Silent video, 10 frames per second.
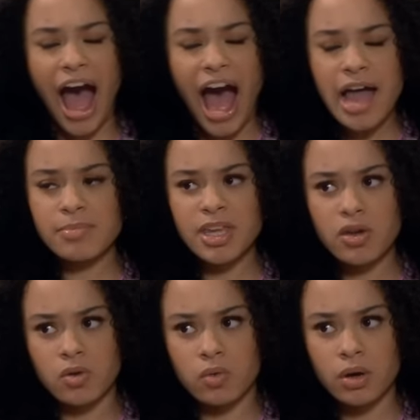I'm
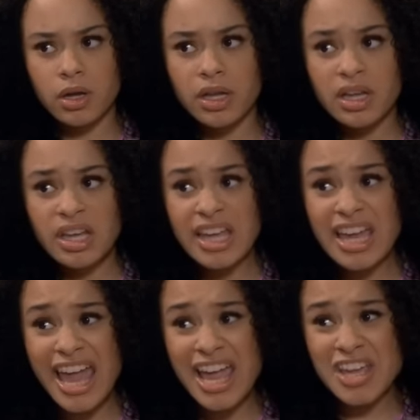you,
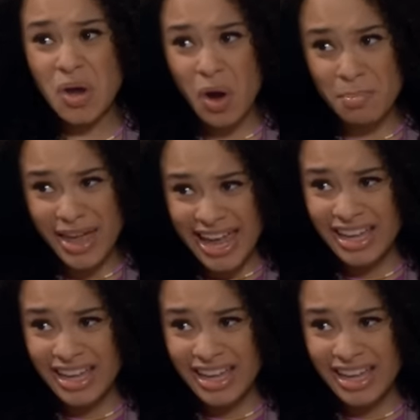and you're me?